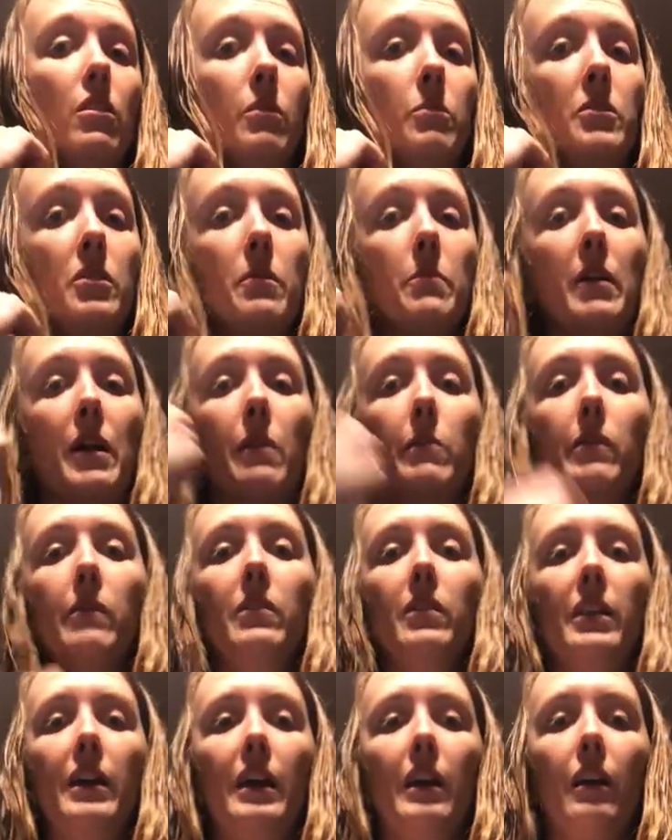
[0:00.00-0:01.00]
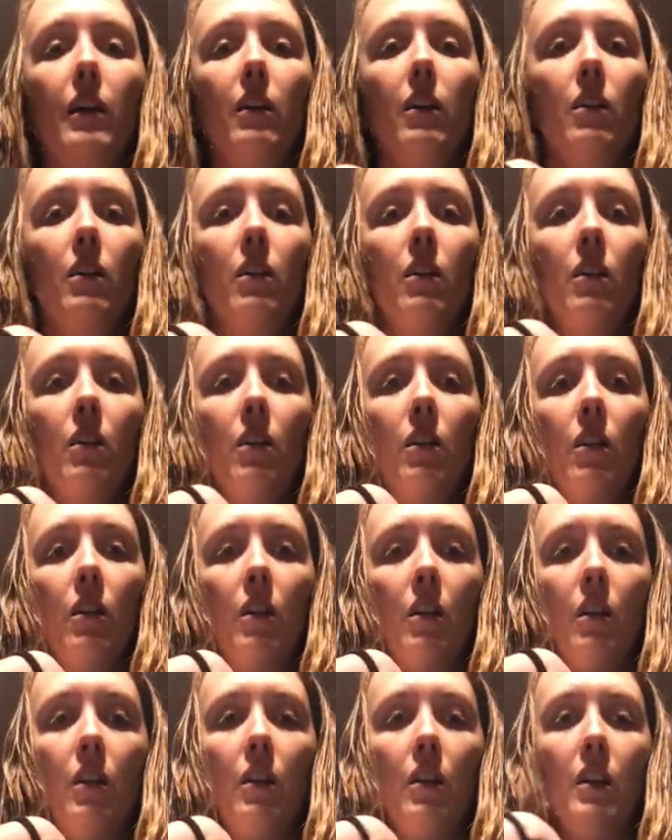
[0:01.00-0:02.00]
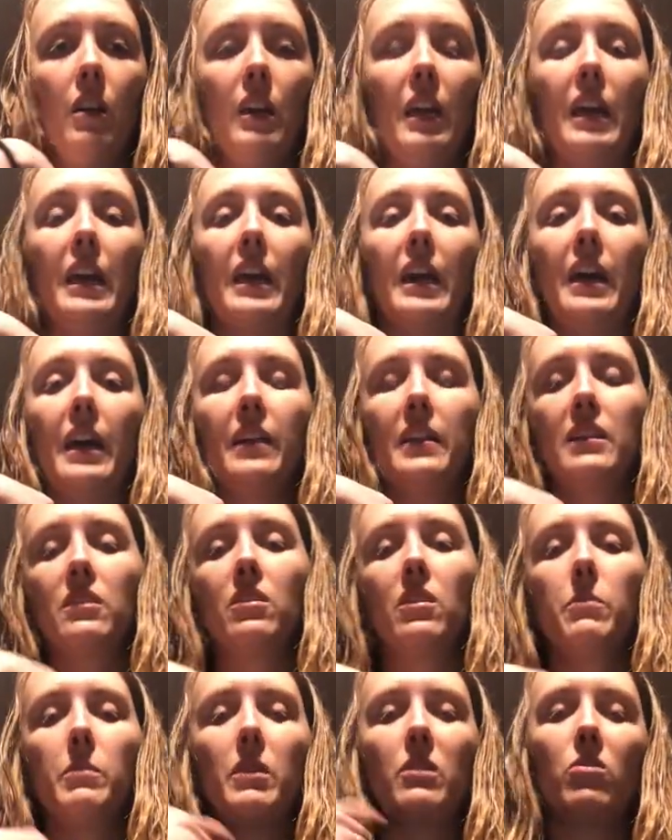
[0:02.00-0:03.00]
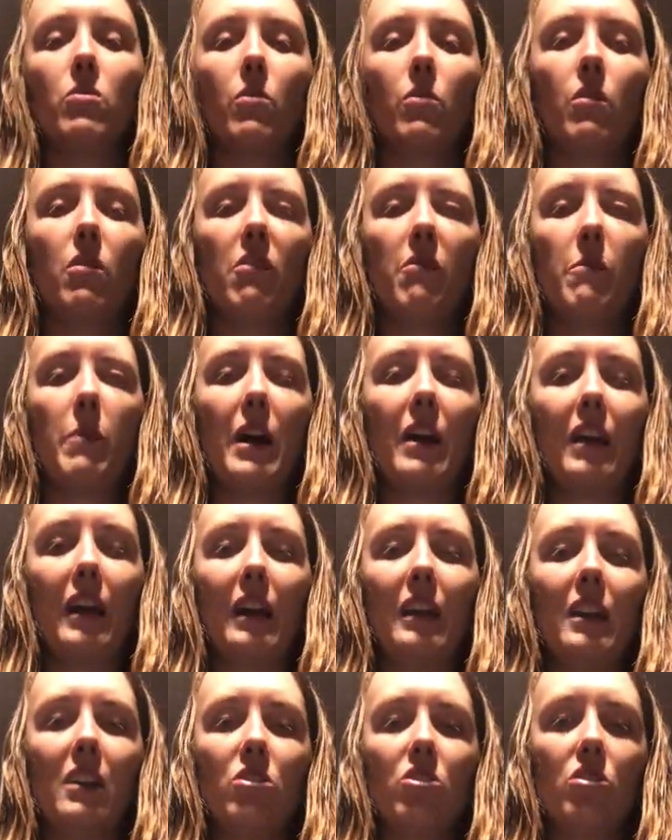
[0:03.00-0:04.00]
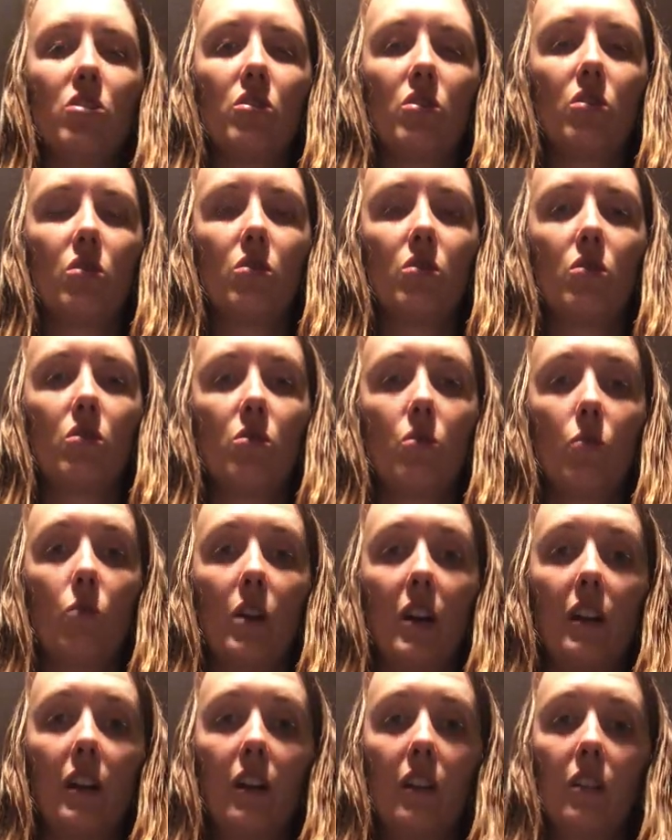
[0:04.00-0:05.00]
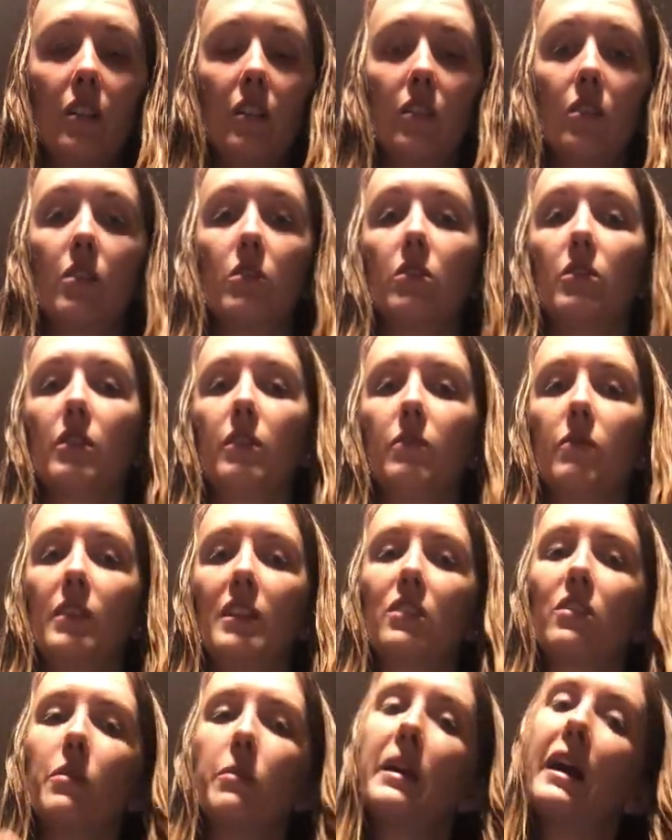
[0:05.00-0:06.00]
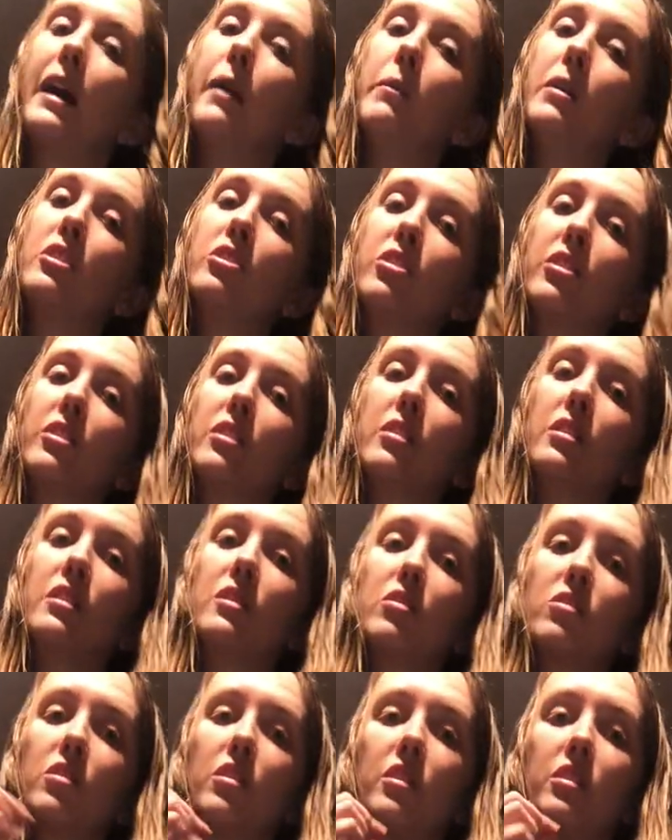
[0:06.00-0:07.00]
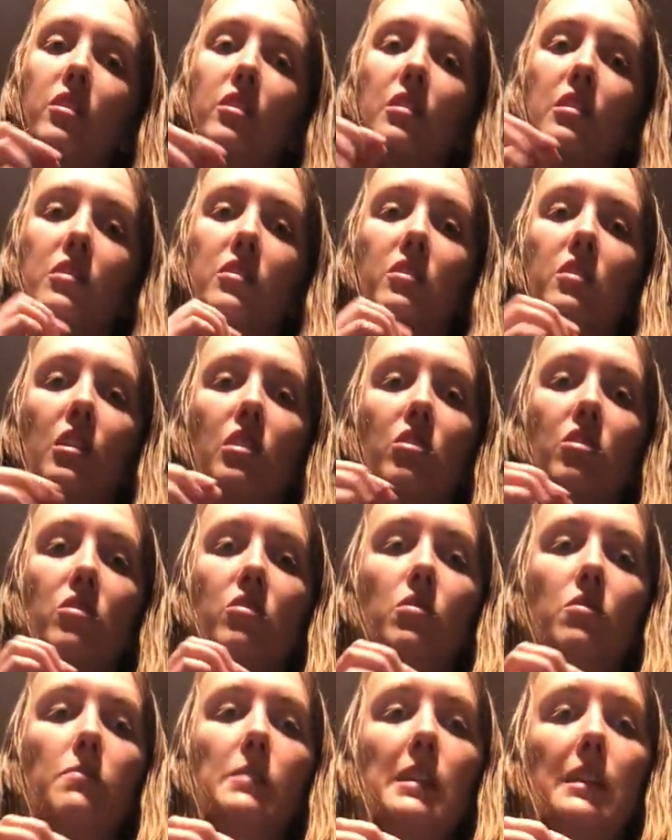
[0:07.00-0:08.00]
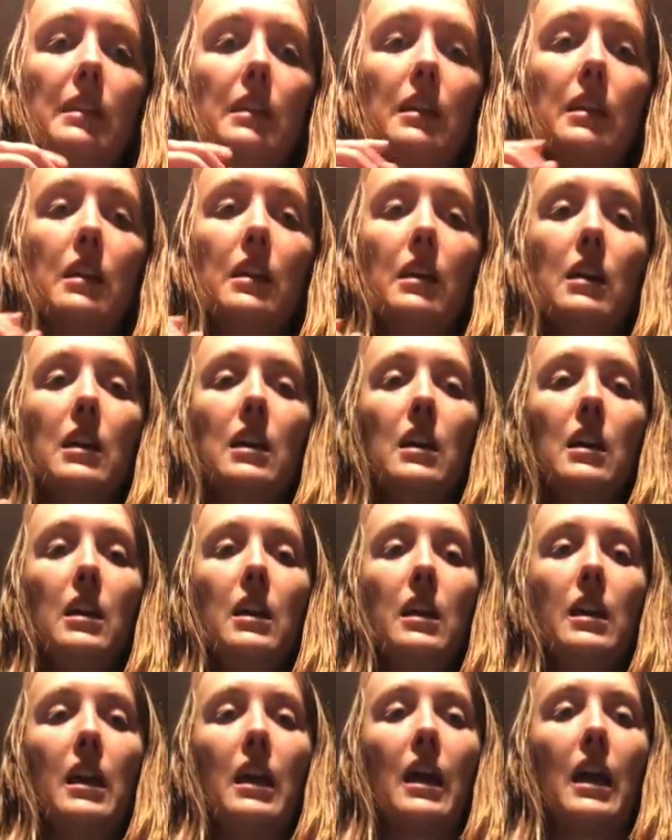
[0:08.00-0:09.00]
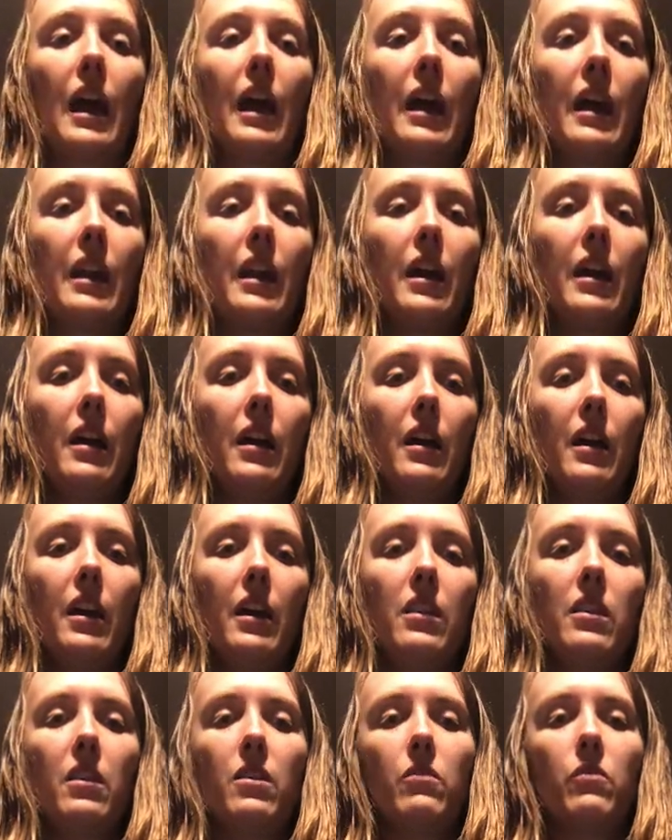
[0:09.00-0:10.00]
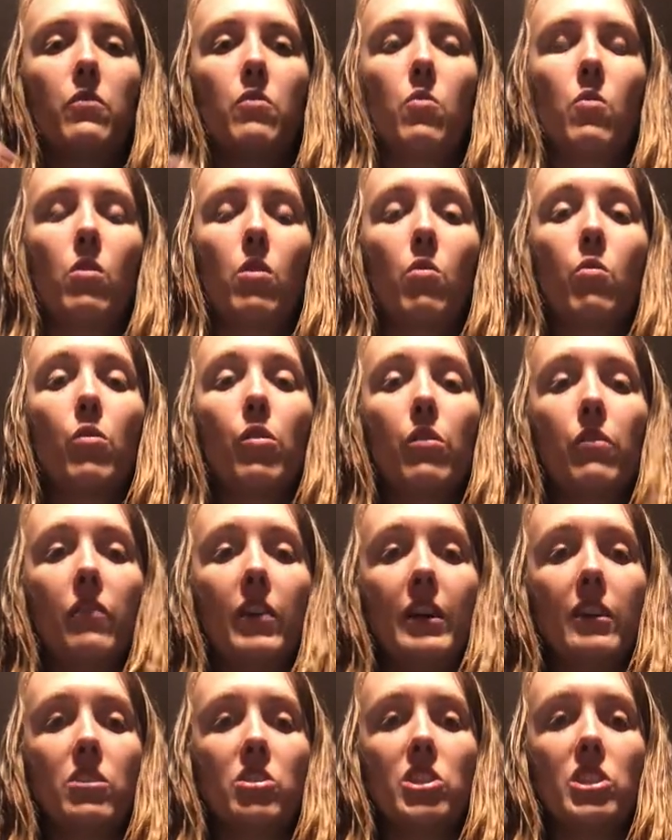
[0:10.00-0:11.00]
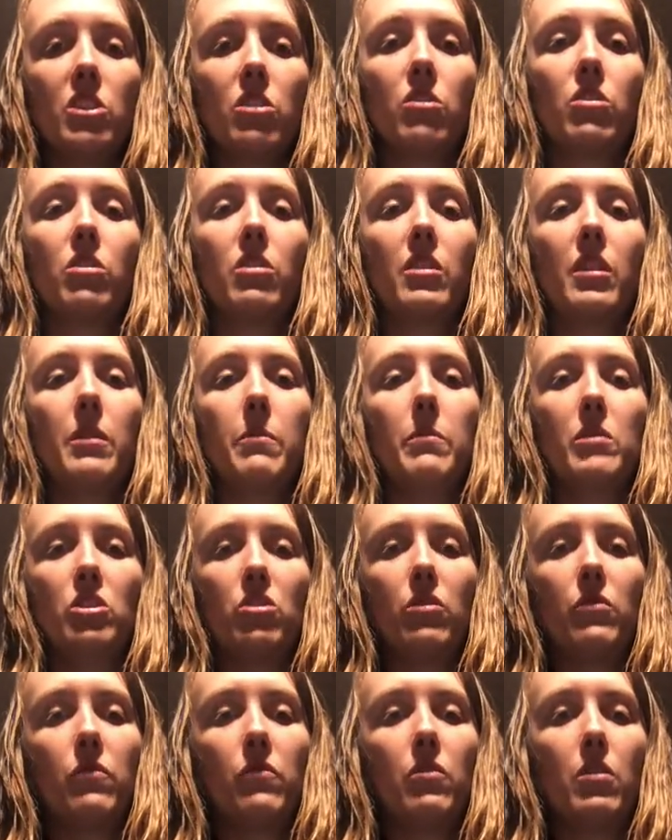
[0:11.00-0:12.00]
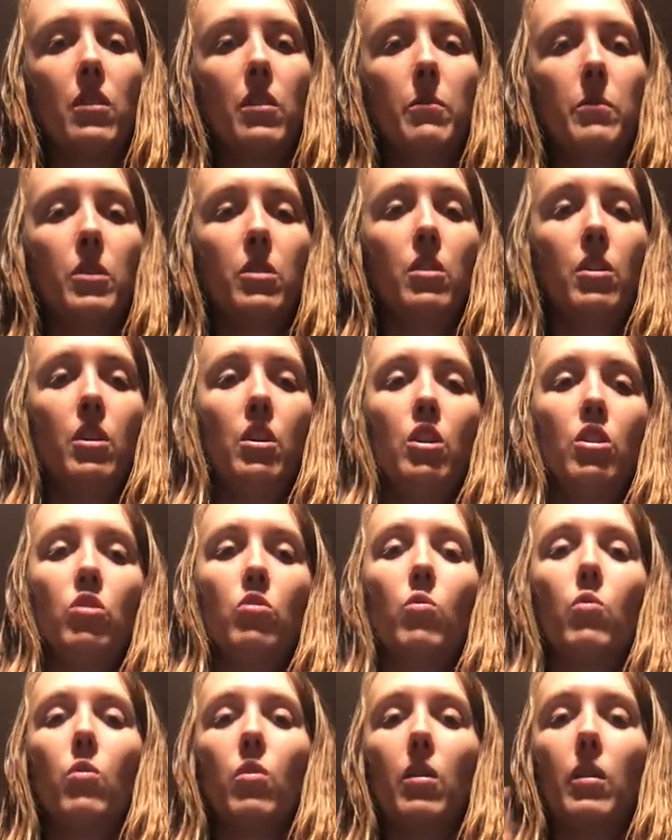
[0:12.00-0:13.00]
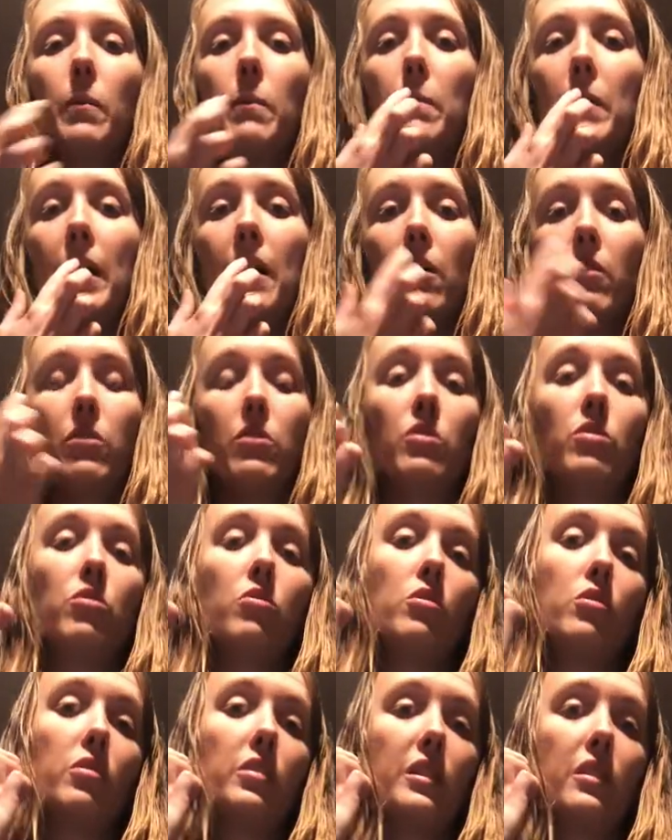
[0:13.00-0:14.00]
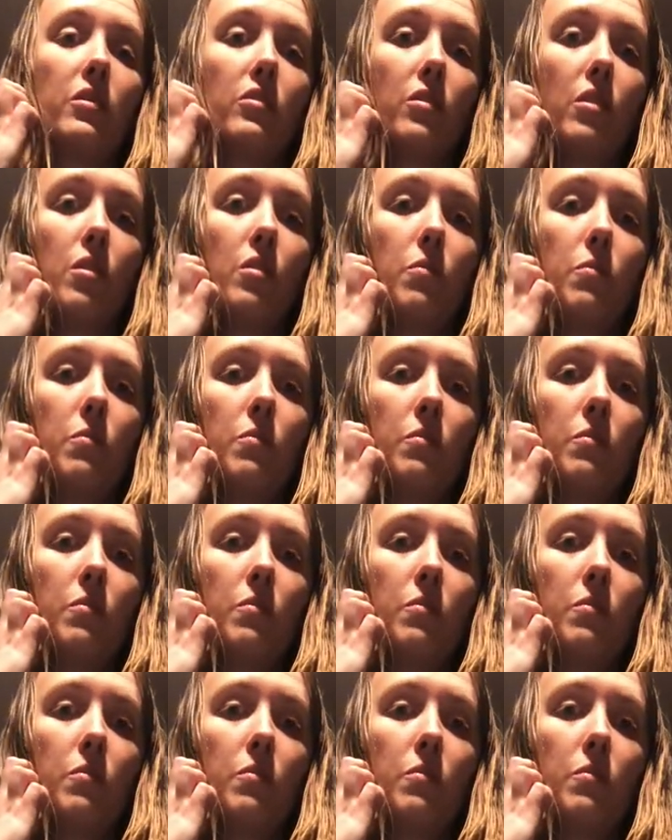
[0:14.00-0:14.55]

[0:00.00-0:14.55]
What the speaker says: to the bottom of the neck. And that's going to be a total of about 8 inches that's going to be how much you're going to insert your suction tubing. And then for oropharyngeal, you're going to measure from your mouth to your earlobe.